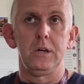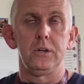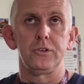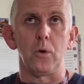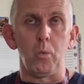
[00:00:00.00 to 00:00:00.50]

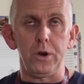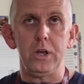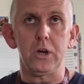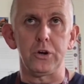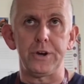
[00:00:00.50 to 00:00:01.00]
So what are you
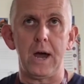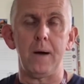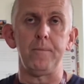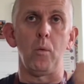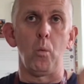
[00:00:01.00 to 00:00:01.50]
good at?
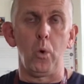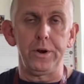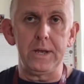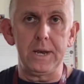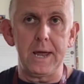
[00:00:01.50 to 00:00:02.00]
What are
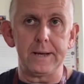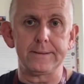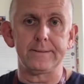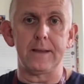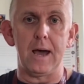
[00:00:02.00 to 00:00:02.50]
your next
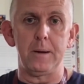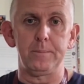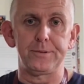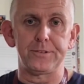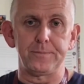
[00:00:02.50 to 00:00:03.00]

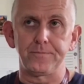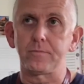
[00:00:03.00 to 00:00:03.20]
steps?